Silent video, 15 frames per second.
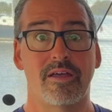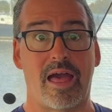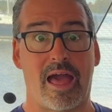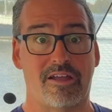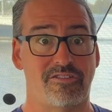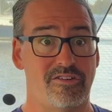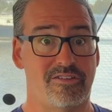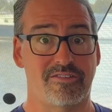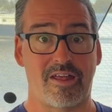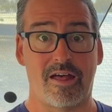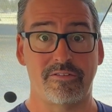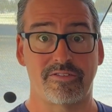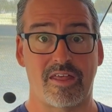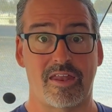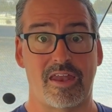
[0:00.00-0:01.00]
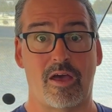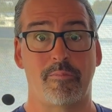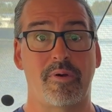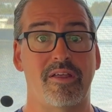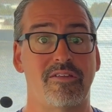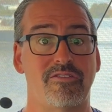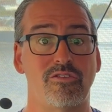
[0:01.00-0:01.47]
actually solves that now
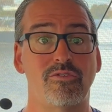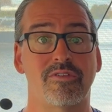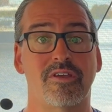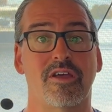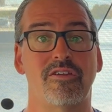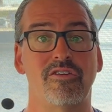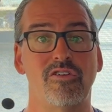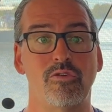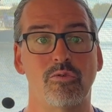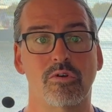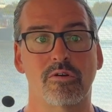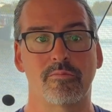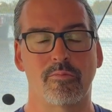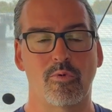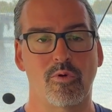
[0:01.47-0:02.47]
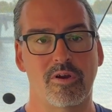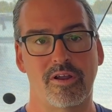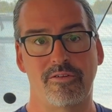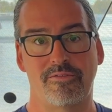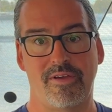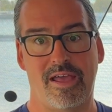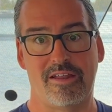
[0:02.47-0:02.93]
by it's using a newer, more
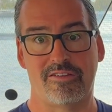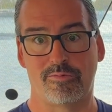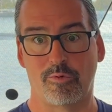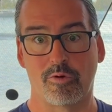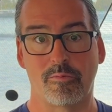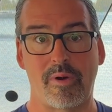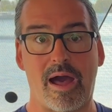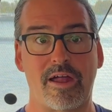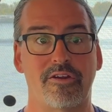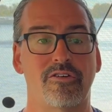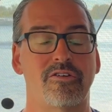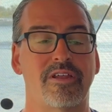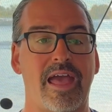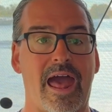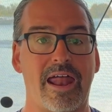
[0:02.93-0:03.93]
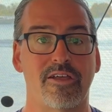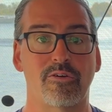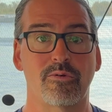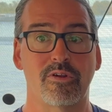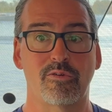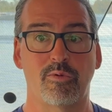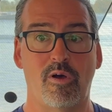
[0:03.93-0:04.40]
advanced, more modern
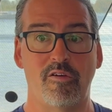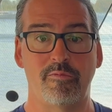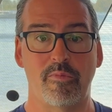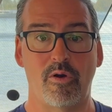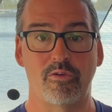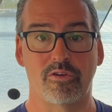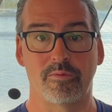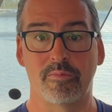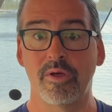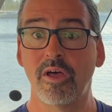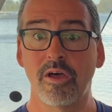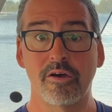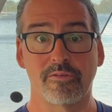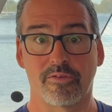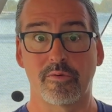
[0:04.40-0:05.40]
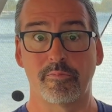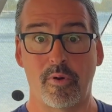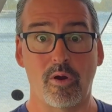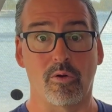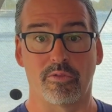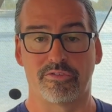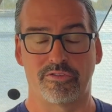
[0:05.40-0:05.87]
Category 12 modem for
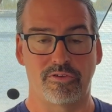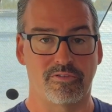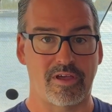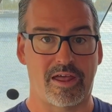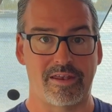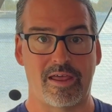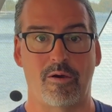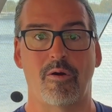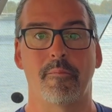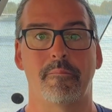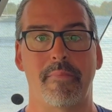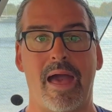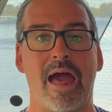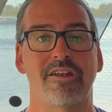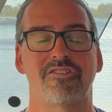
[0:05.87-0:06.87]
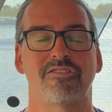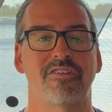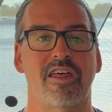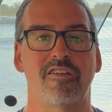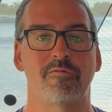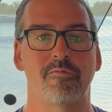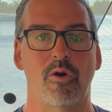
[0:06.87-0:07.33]
both. So you've got now a matched
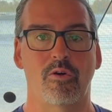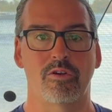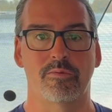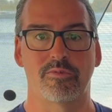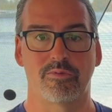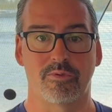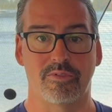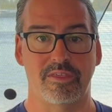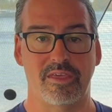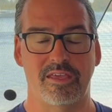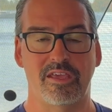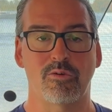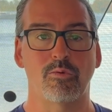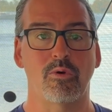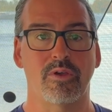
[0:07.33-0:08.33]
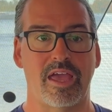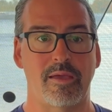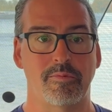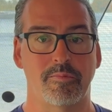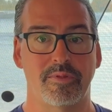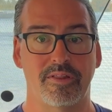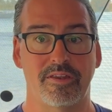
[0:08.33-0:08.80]
set of modems with equal
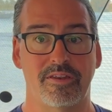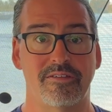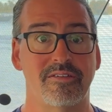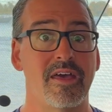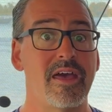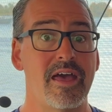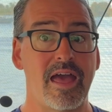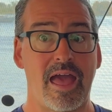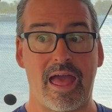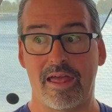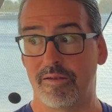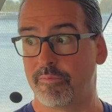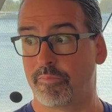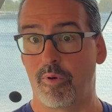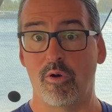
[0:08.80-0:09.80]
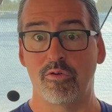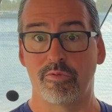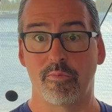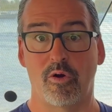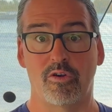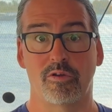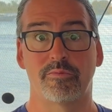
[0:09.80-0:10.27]
capabilities, and both
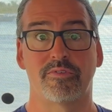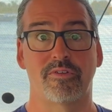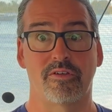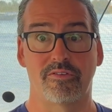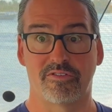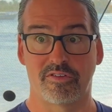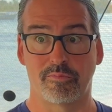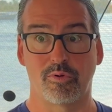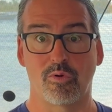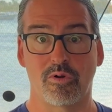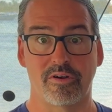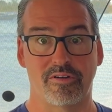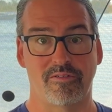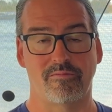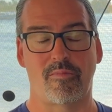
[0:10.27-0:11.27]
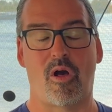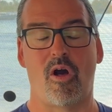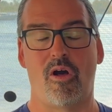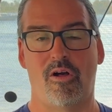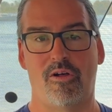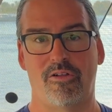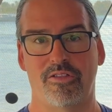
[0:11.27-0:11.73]
modems support
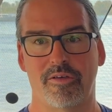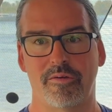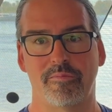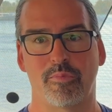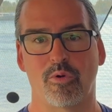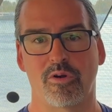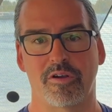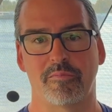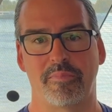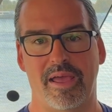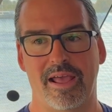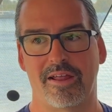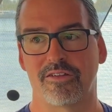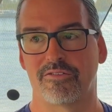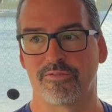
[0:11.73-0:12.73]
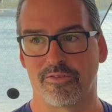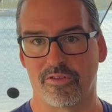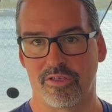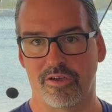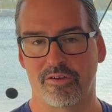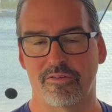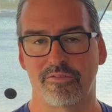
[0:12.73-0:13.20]
all the important bands for
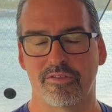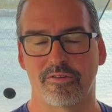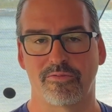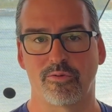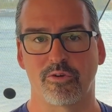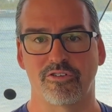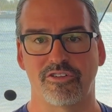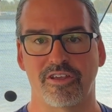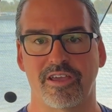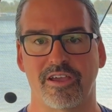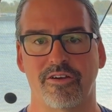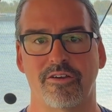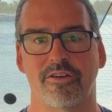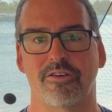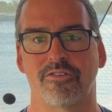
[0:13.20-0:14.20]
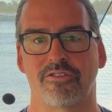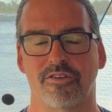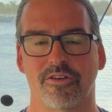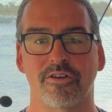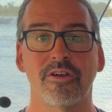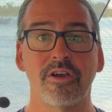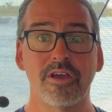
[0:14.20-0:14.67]
the, the 4G carriers
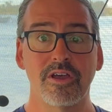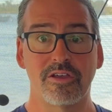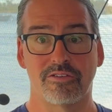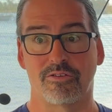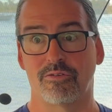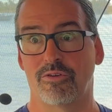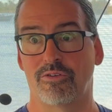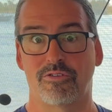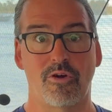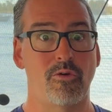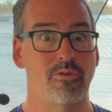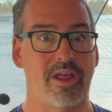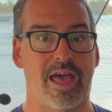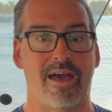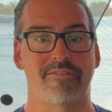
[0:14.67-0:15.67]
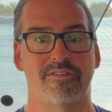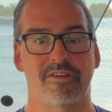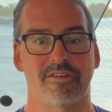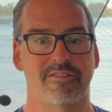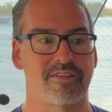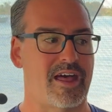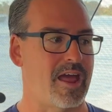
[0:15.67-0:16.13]
here. So you don't have to
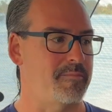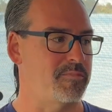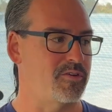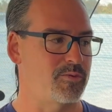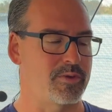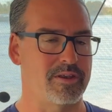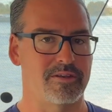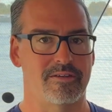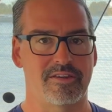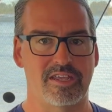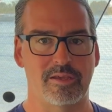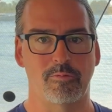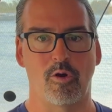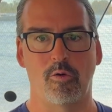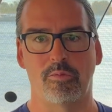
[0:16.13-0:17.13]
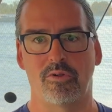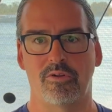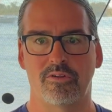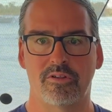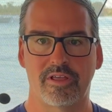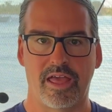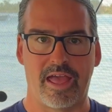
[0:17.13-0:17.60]
decide between
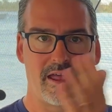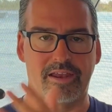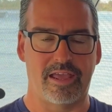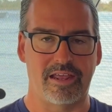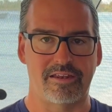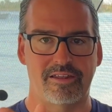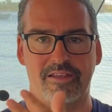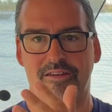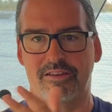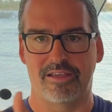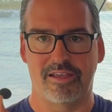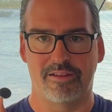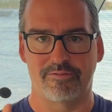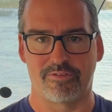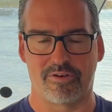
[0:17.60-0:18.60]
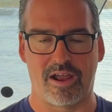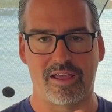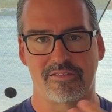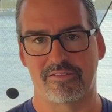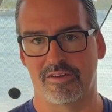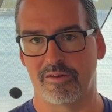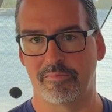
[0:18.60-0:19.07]
T-Mobile and AT&T and
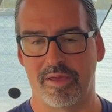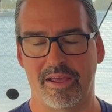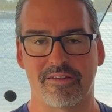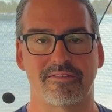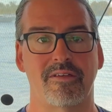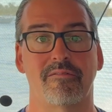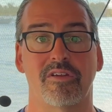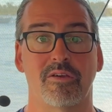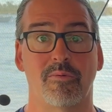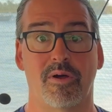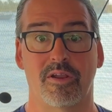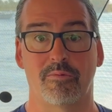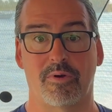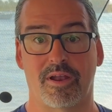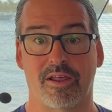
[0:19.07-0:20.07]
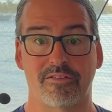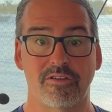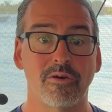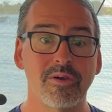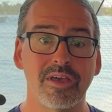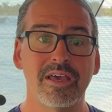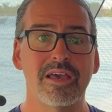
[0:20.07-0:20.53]
Verizon and Band 71 and whatnot.
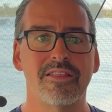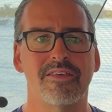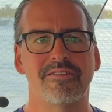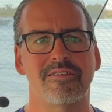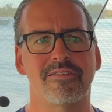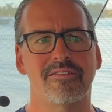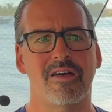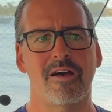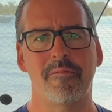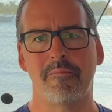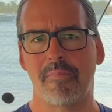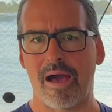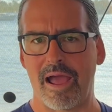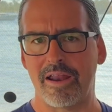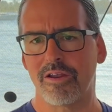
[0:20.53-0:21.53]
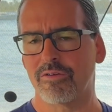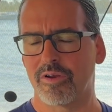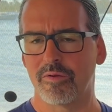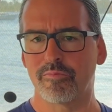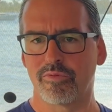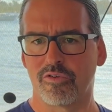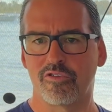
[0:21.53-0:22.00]
So this is a minor
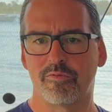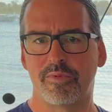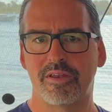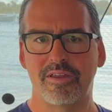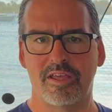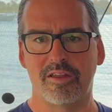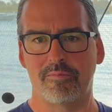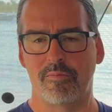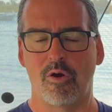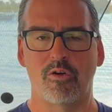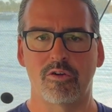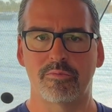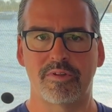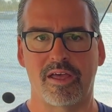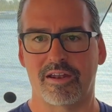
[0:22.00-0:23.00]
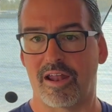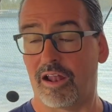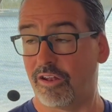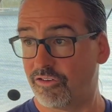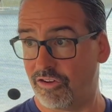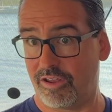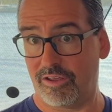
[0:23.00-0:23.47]
improvement in modem
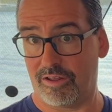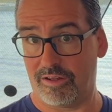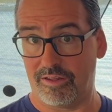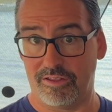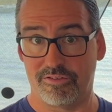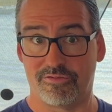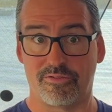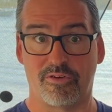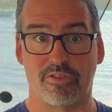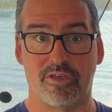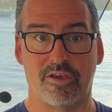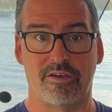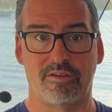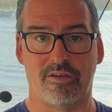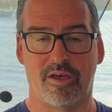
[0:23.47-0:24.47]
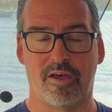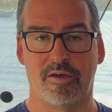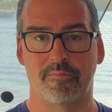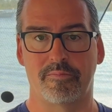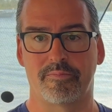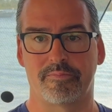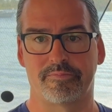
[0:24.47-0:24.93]
technology, at least for the
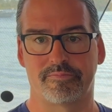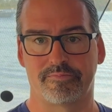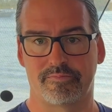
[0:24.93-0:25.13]
um,